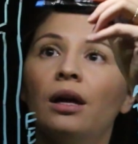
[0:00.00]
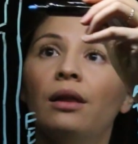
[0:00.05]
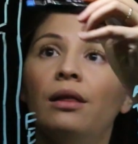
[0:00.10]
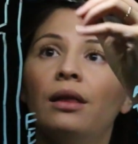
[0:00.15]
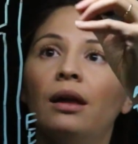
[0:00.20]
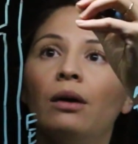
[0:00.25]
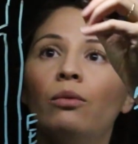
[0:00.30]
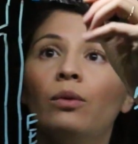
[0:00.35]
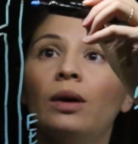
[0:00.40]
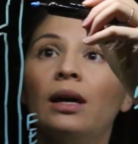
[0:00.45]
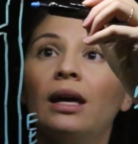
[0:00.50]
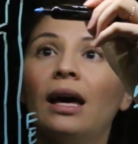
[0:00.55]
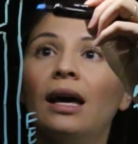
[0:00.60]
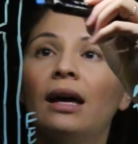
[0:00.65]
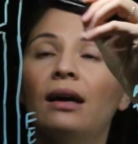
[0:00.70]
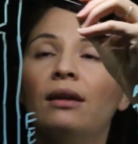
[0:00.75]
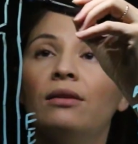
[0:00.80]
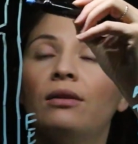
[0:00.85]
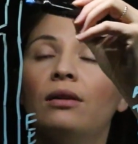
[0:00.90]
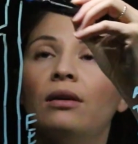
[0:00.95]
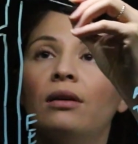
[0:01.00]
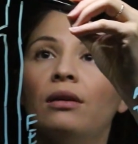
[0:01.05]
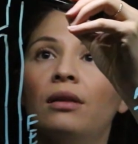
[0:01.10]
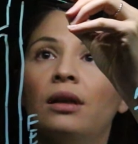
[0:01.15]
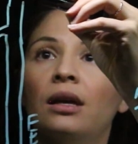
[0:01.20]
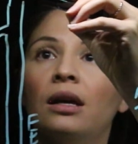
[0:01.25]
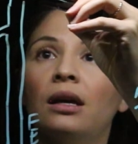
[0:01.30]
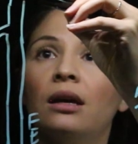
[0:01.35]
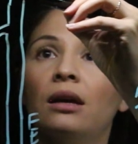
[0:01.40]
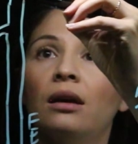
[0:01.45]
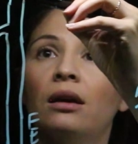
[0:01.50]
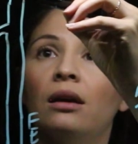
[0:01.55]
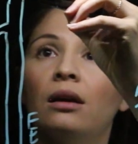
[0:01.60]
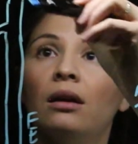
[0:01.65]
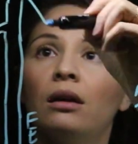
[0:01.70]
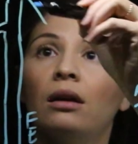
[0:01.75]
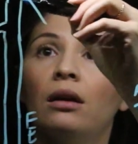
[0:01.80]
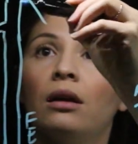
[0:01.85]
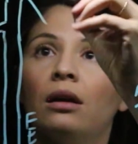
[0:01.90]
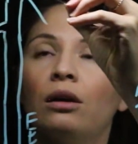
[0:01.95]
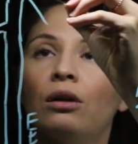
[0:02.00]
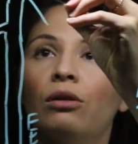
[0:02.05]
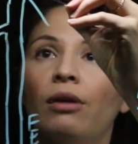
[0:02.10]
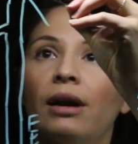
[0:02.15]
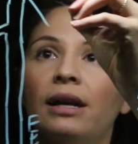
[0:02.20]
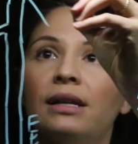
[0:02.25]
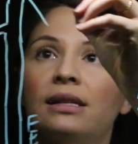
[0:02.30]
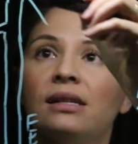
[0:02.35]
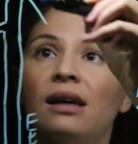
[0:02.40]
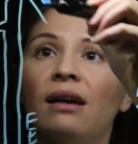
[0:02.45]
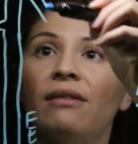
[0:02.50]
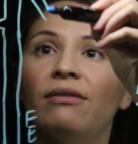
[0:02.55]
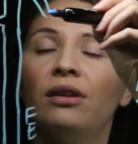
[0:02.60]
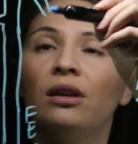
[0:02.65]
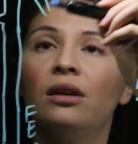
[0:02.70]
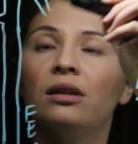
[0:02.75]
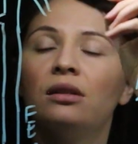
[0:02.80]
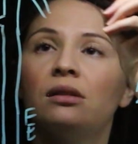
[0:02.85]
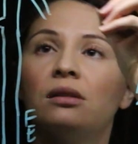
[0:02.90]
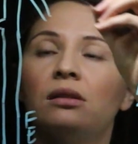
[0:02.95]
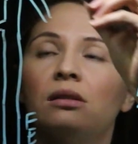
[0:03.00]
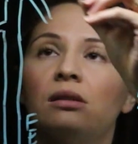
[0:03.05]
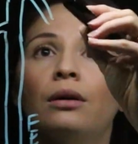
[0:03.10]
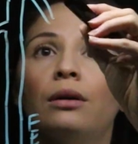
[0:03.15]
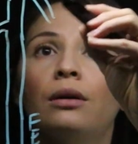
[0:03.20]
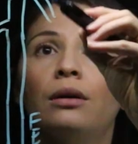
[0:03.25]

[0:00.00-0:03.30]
then we get the great saphenous.